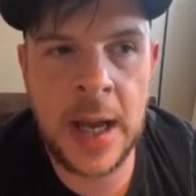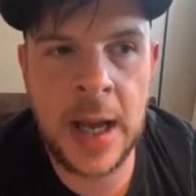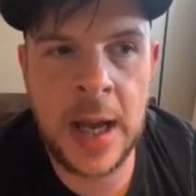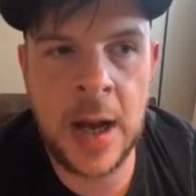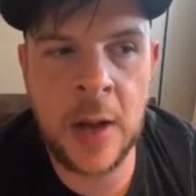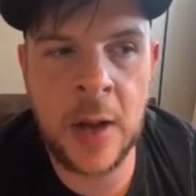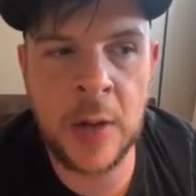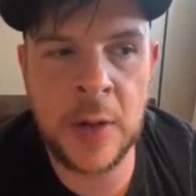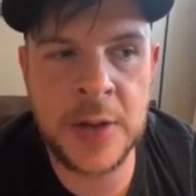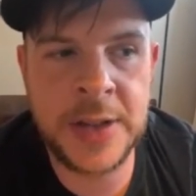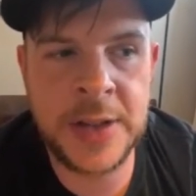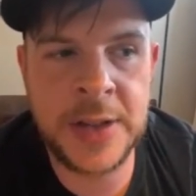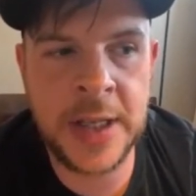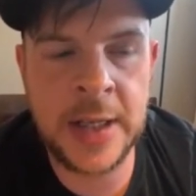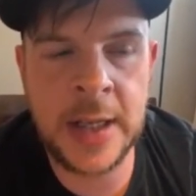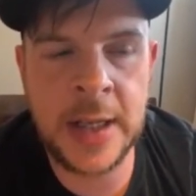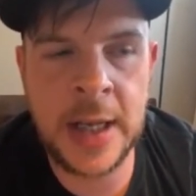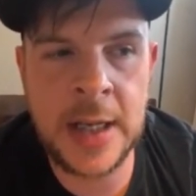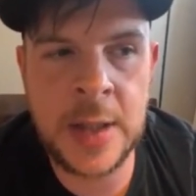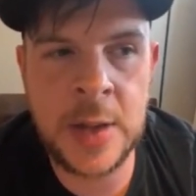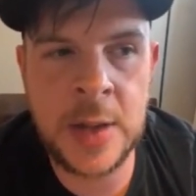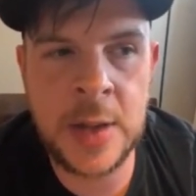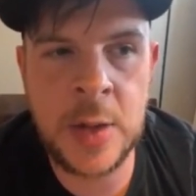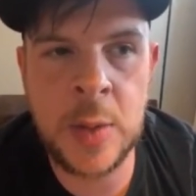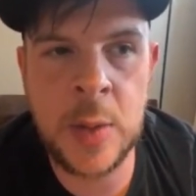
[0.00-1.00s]
all of a sudden
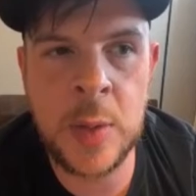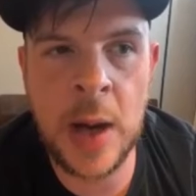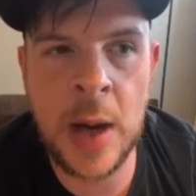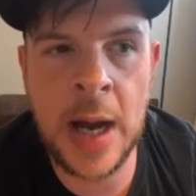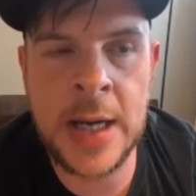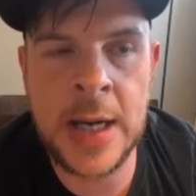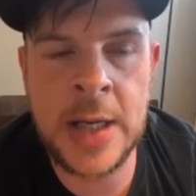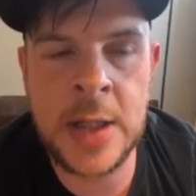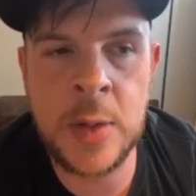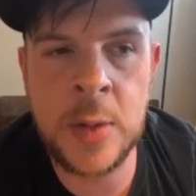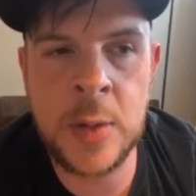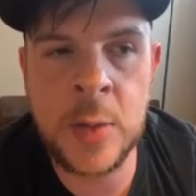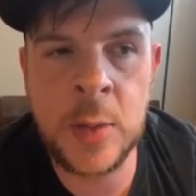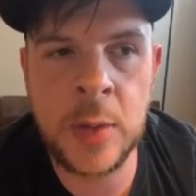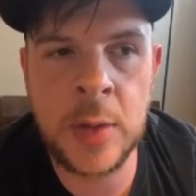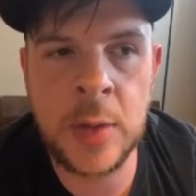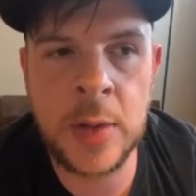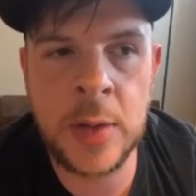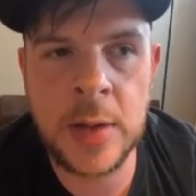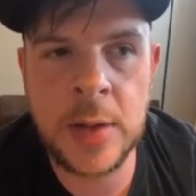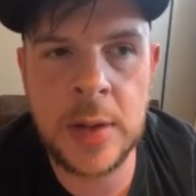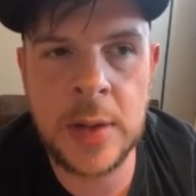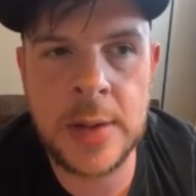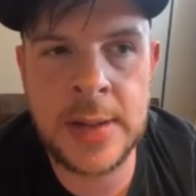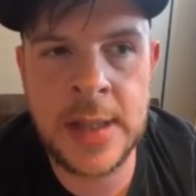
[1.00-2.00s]
I knew I knew
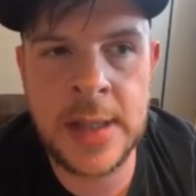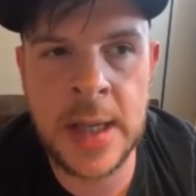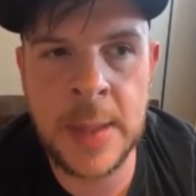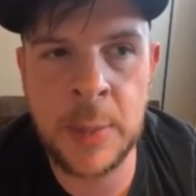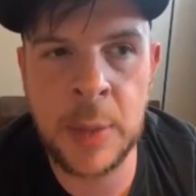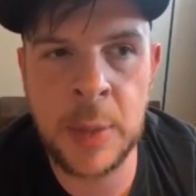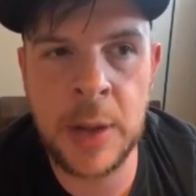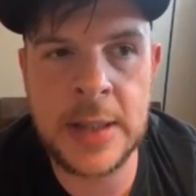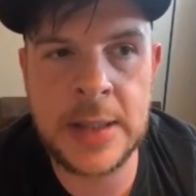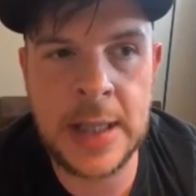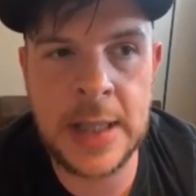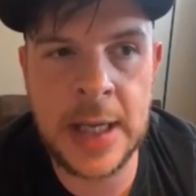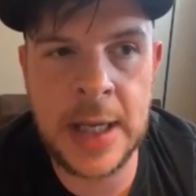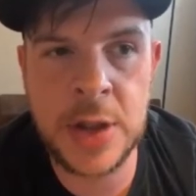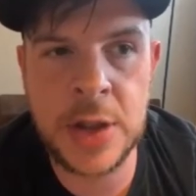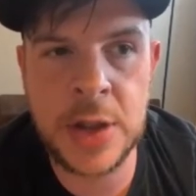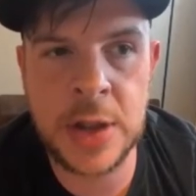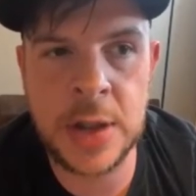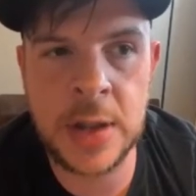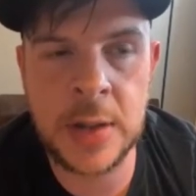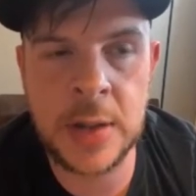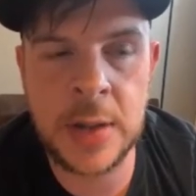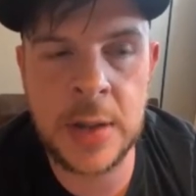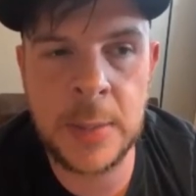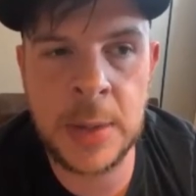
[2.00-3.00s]
Samurai's
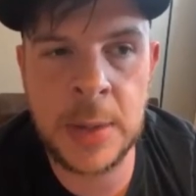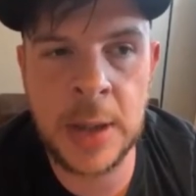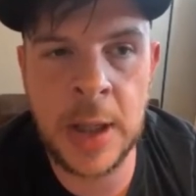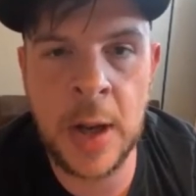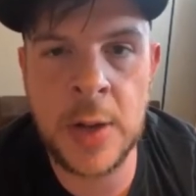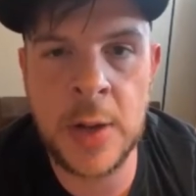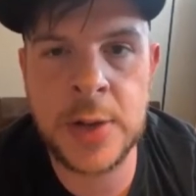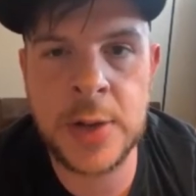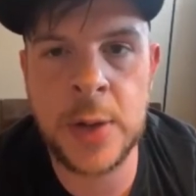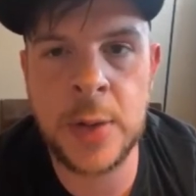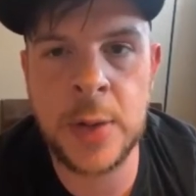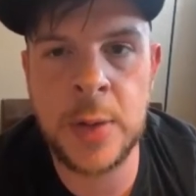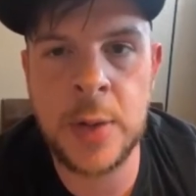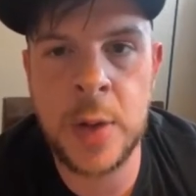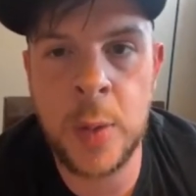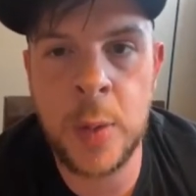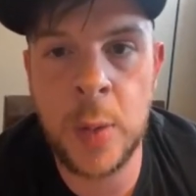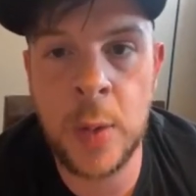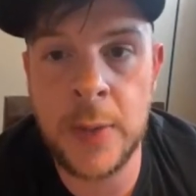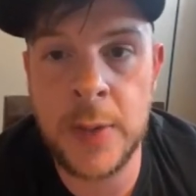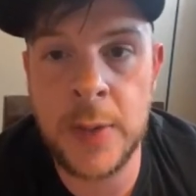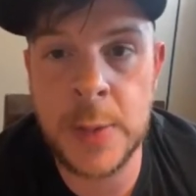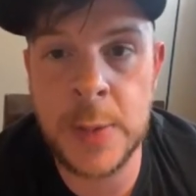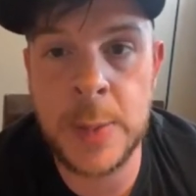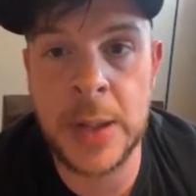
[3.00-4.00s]
agent, but I also knew
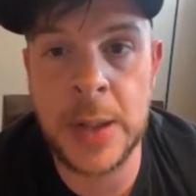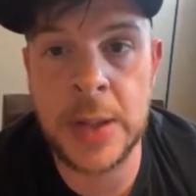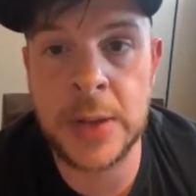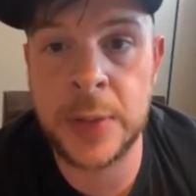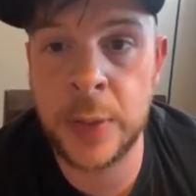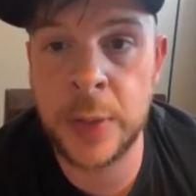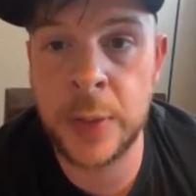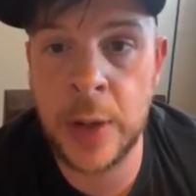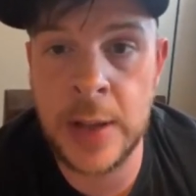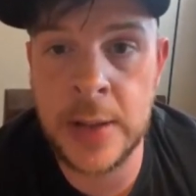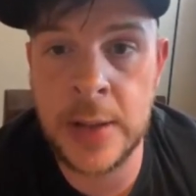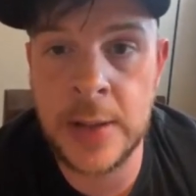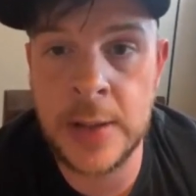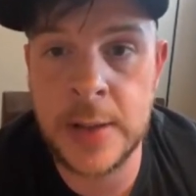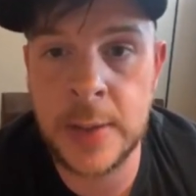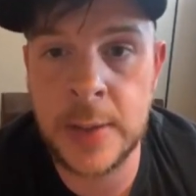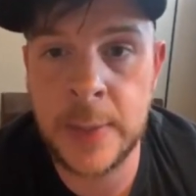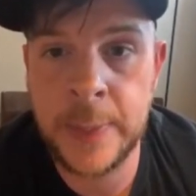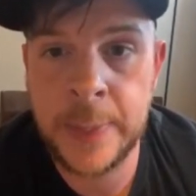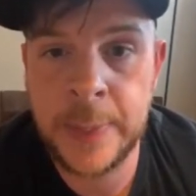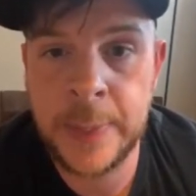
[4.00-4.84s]
one of his best friends,